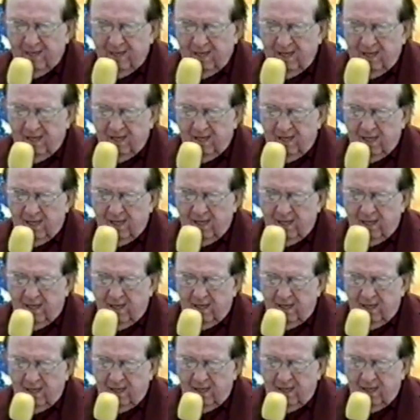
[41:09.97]

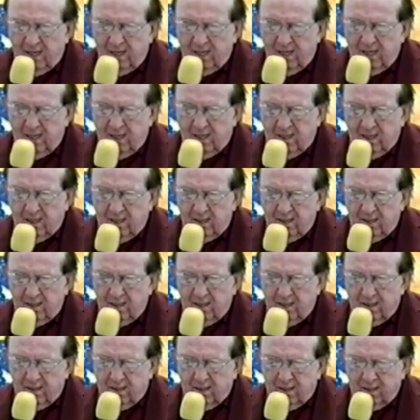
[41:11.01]

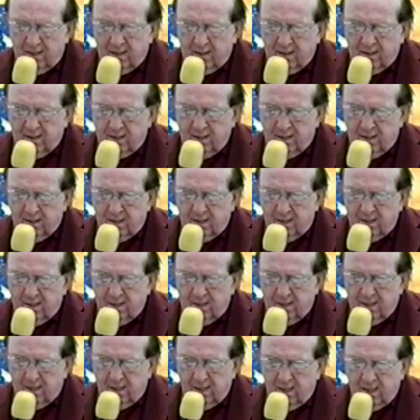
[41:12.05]

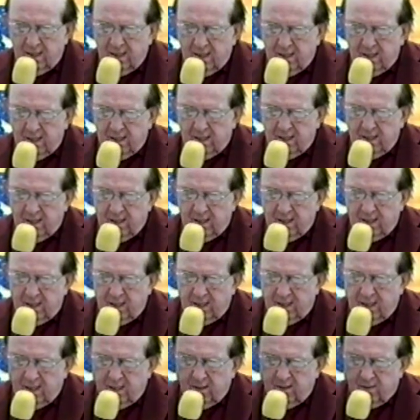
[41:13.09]

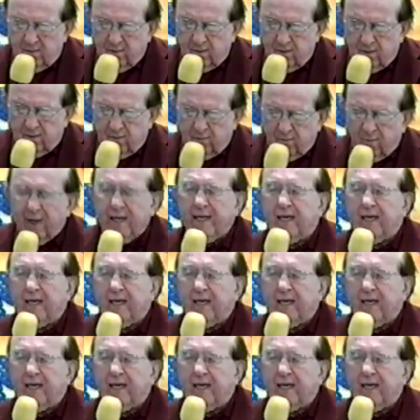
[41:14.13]
Nobody speaks.